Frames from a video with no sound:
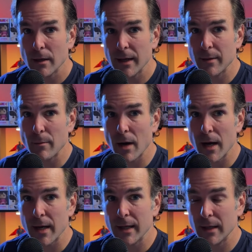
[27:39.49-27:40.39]

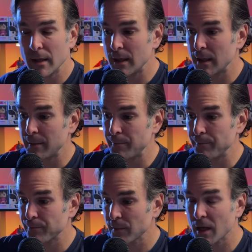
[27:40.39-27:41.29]

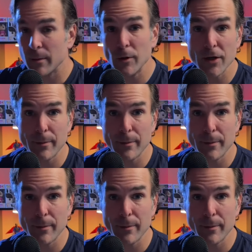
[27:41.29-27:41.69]
community